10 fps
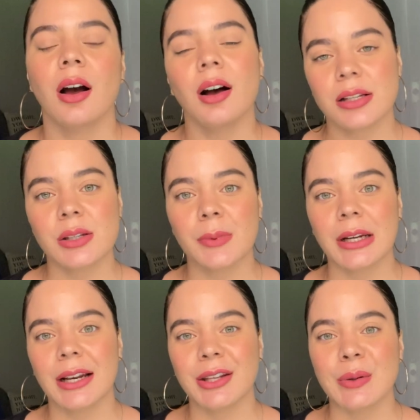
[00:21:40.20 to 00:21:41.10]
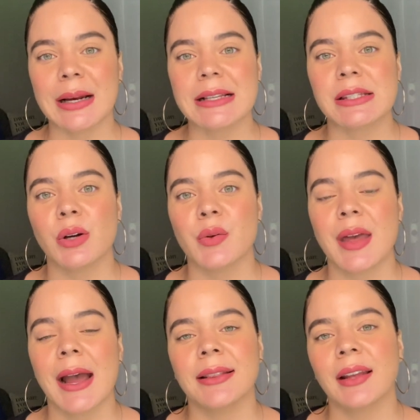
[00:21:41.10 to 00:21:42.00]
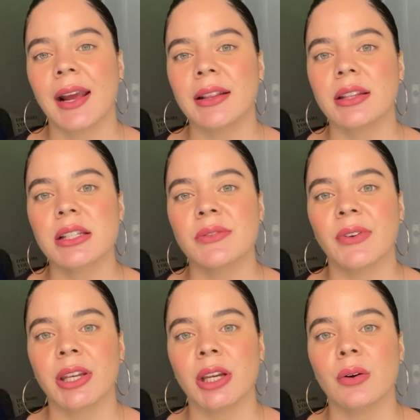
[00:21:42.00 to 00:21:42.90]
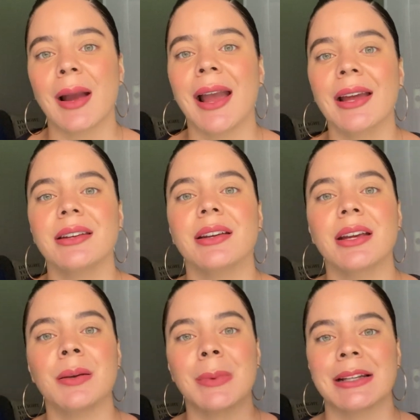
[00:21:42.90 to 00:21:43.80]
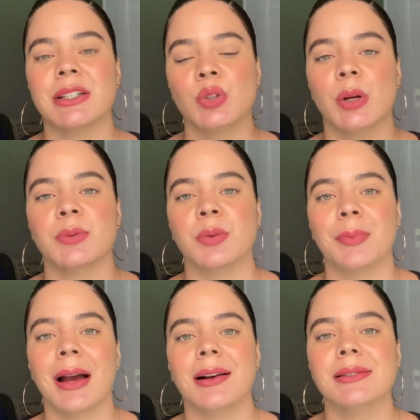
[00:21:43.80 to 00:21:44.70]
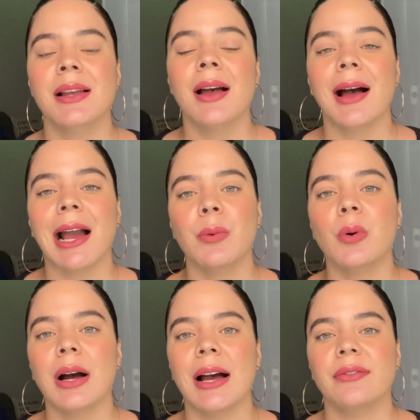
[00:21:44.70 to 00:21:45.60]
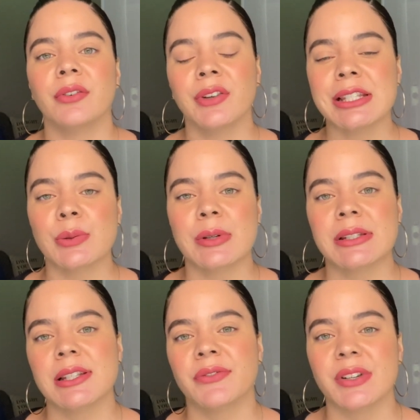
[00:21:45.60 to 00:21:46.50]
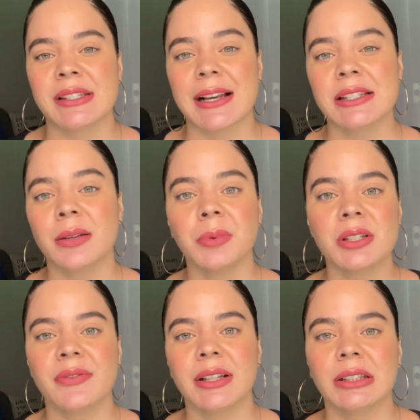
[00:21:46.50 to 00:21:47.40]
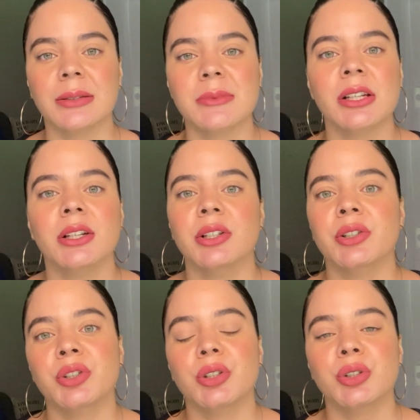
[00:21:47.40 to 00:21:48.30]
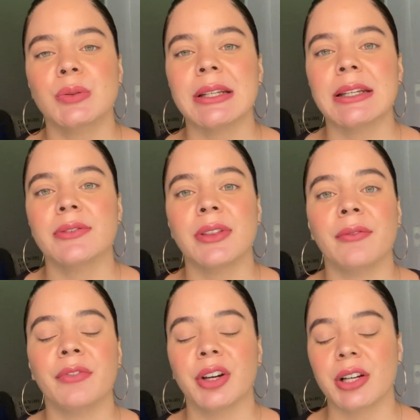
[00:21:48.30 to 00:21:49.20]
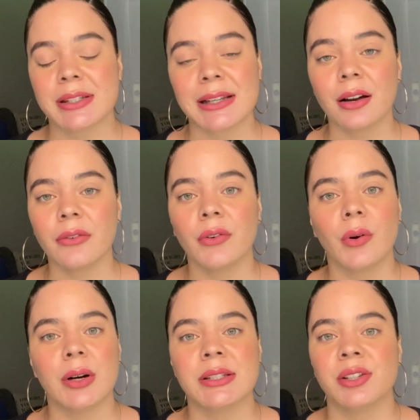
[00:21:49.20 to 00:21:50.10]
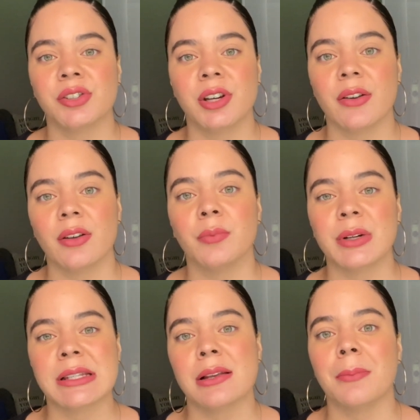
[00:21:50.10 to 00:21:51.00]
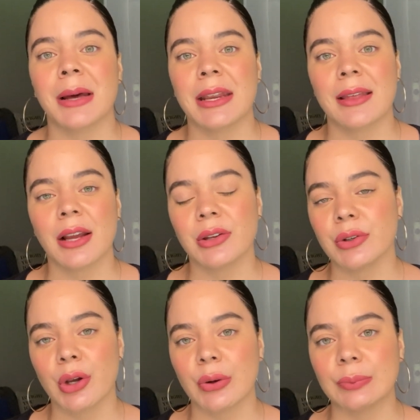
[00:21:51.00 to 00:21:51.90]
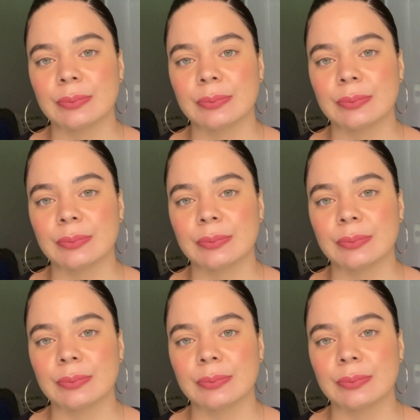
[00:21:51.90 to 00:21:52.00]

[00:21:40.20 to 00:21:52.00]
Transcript: Also want to let you guys know that at the end of this video and in my description box, I will have resources for sex abuse victims should you need them for yourself or to share them with somebody that you know.